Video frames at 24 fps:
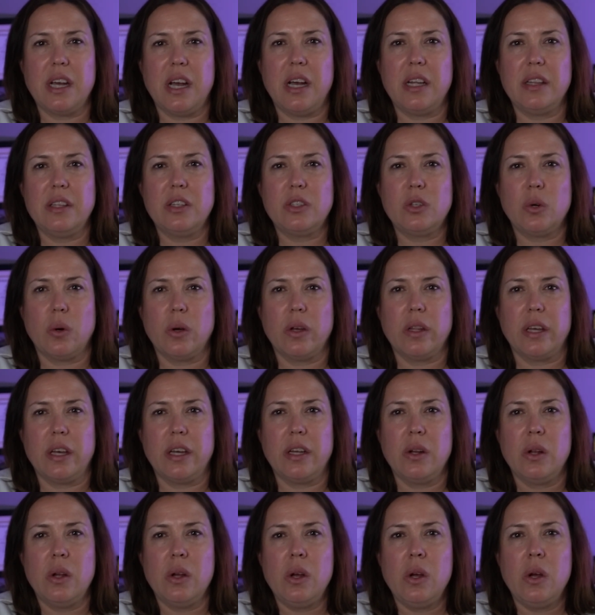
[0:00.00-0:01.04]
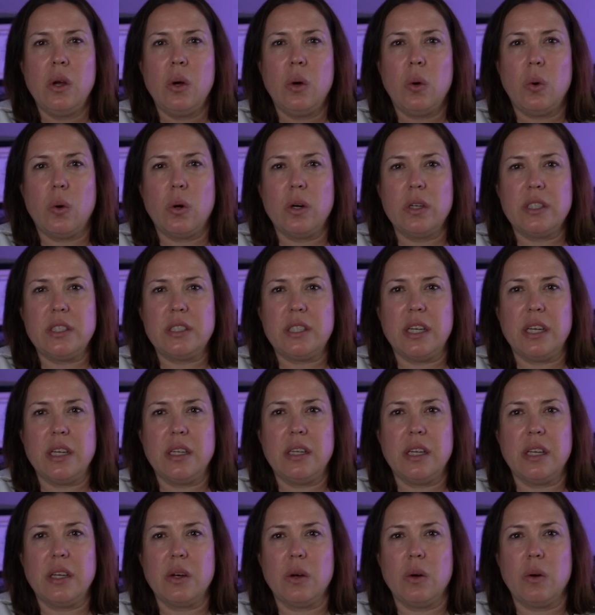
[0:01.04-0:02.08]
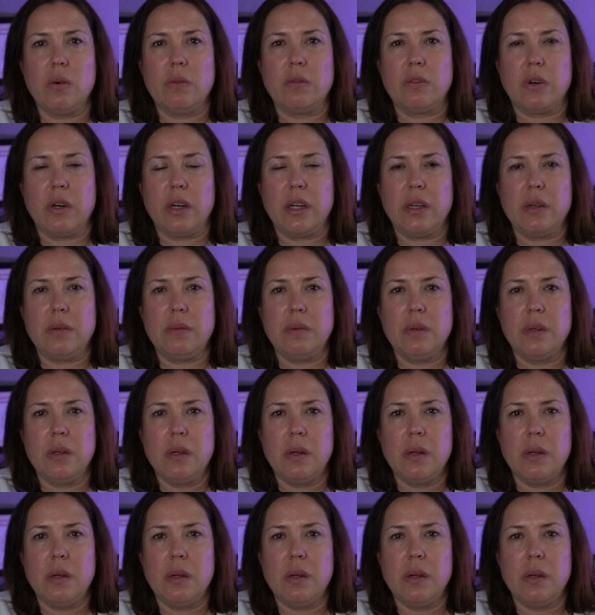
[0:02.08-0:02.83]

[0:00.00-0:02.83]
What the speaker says: on the toilet or standing over it.